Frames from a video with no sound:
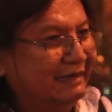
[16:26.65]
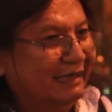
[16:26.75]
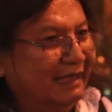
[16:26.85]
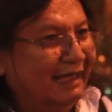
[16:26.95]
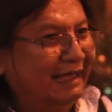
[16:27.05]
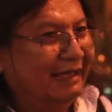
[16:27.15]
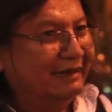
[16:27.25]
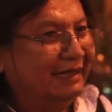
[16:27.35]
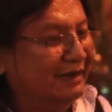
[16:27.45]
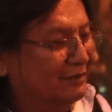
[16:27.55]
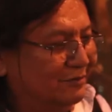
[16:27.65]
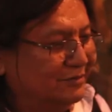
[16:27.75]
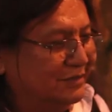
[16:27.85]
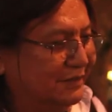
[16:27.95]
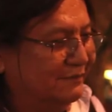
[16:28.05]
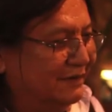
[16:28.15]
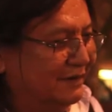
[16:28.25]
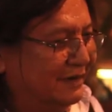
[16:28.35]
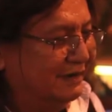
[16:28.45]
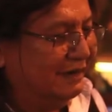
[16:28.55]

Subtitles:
And that goes to the very,